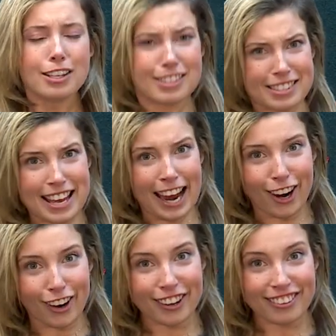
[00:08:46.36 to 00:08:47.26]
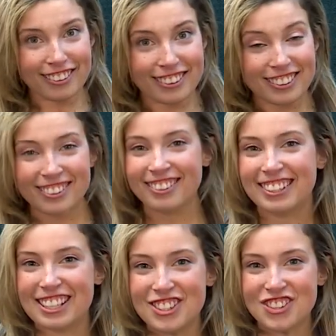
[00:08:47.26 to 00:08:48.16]
scared.
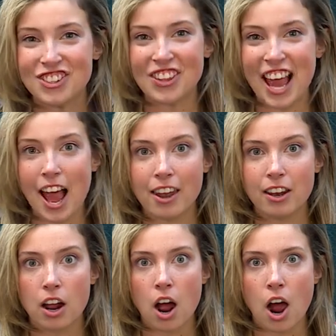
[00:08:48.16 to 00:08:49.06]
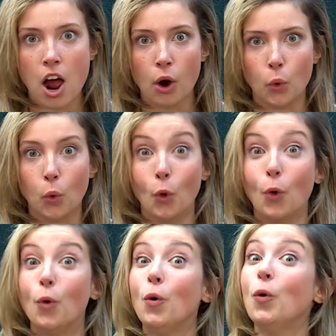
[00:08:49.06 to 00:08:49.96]
Can you do that?
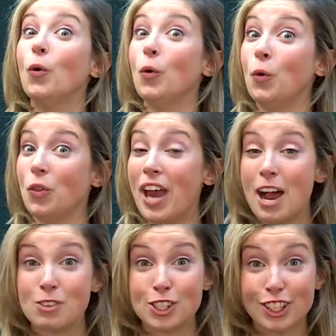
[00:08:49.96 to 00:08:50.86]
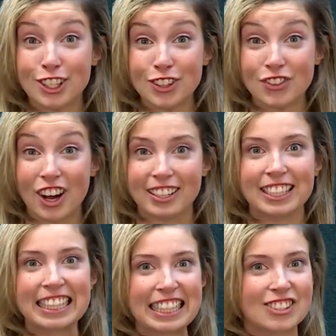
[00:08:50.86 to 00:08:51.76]
Ooh, that was a good one.
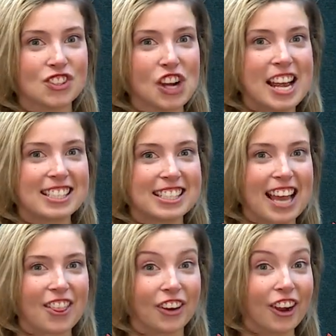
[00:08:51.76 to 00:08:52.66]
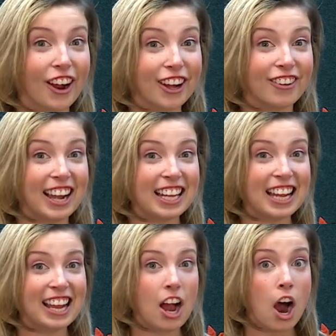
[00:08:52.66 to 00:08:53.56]
Let's try it together. Are you ready?
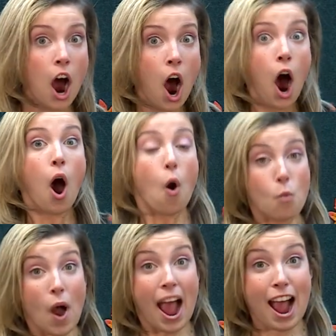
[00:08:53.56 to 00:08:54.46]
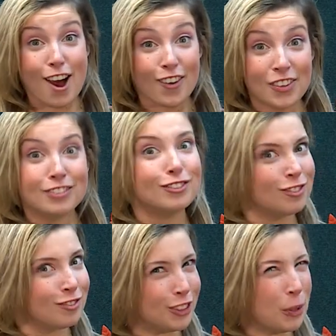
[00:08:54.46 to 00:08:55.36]
Wow,
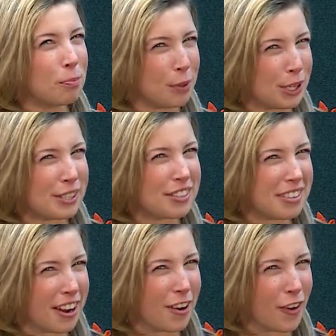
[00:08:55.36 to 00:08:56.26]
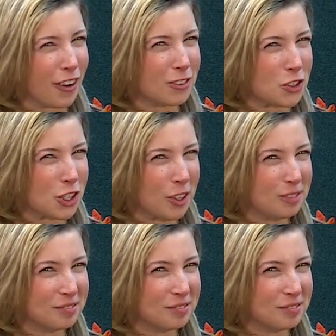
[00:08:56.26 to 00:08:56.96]
you're pretty scared, aren't you?